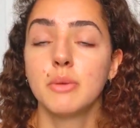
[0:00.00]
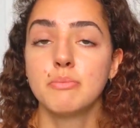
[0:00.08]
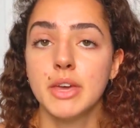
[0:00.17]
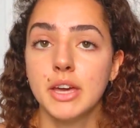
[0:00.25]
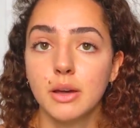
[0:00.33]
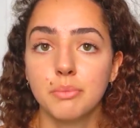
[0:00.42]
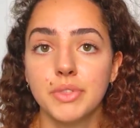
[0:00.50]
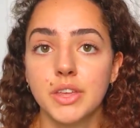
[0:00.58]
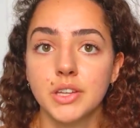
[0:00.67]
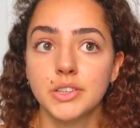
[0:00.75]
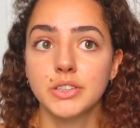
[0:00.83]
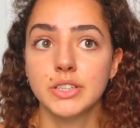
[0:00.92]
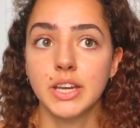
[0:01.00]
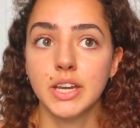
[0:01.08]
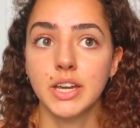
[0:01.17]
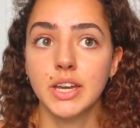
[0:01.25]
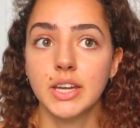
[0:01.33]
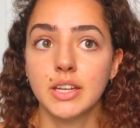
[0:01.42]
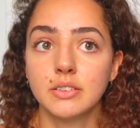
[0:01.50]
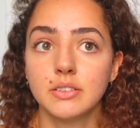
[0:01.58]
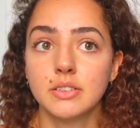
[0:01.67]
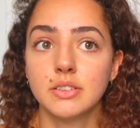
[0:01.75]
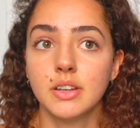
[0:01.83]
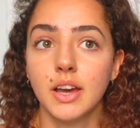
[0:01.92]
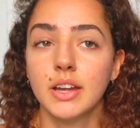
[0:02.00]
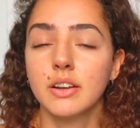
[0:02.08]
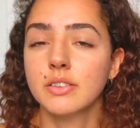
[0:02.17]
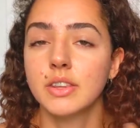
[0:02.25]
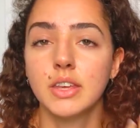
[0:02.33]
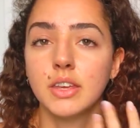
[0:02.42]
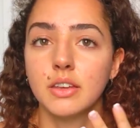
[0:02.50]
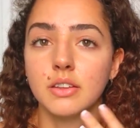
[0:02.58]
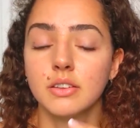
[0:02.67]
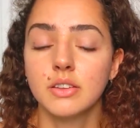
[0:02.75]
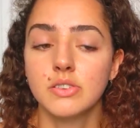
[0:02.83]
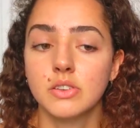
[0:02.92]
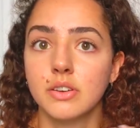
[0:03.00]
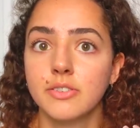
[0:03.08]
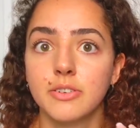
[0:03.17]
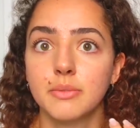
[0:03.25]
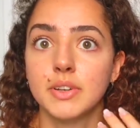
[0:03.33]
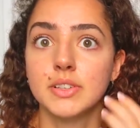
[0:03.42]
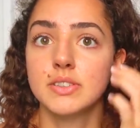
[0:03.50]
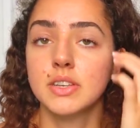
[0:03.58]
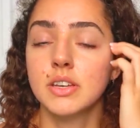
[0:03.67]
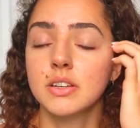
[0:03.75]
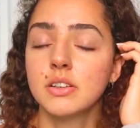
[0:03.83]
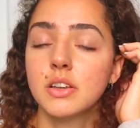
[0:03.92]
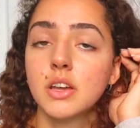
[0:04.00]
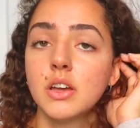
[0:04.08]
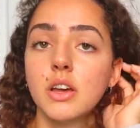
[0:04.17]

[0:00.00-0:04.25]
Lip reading: makeup the other day and I don't think it is good for my skin.